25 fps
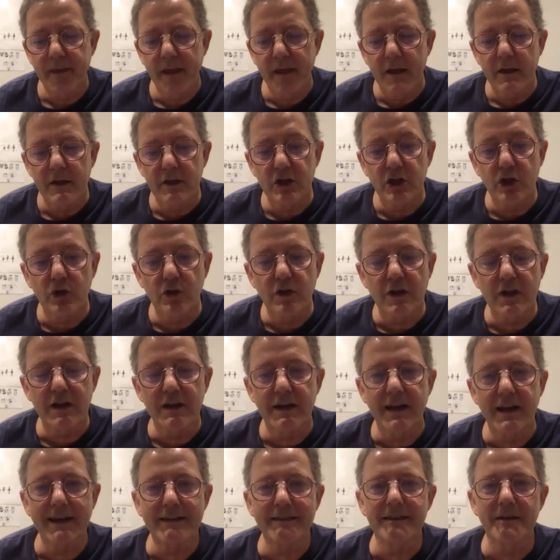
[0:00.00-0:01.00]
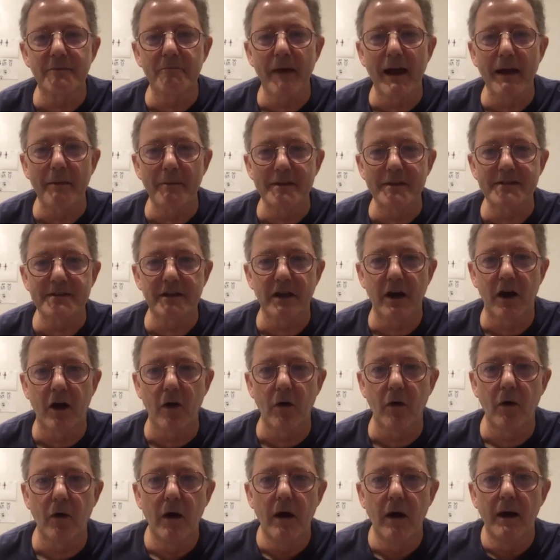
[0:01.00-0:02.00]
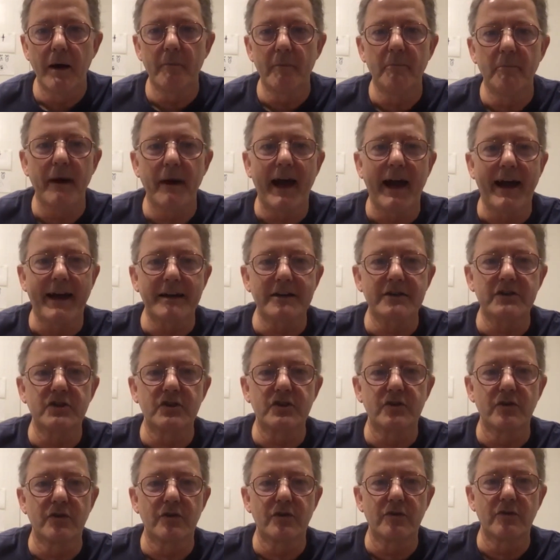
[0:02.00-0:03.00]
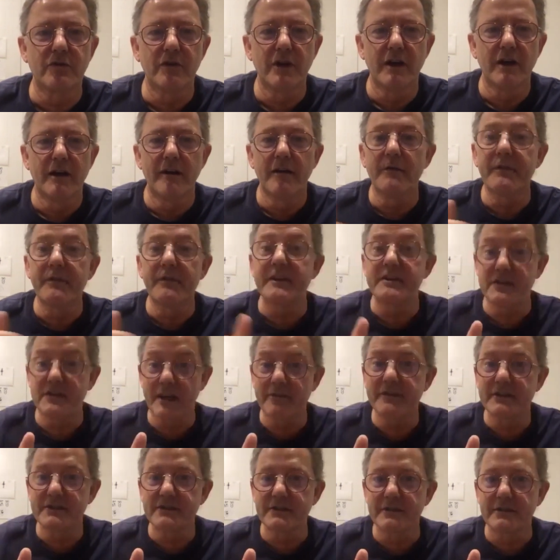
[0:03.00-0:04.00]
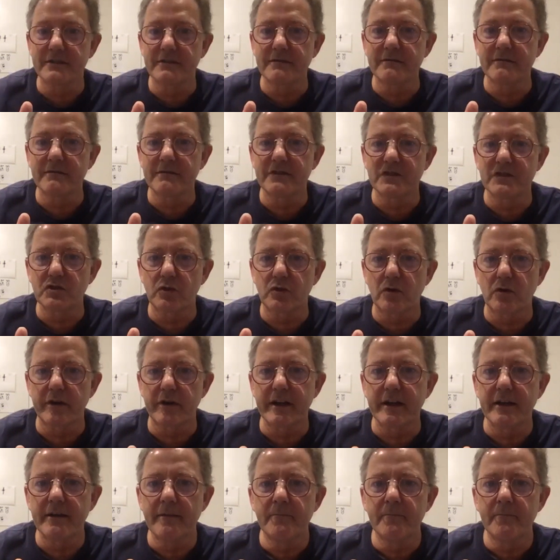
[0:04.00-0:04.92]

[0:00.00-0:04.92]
You connect the mammoth skull back to the Jefferson story.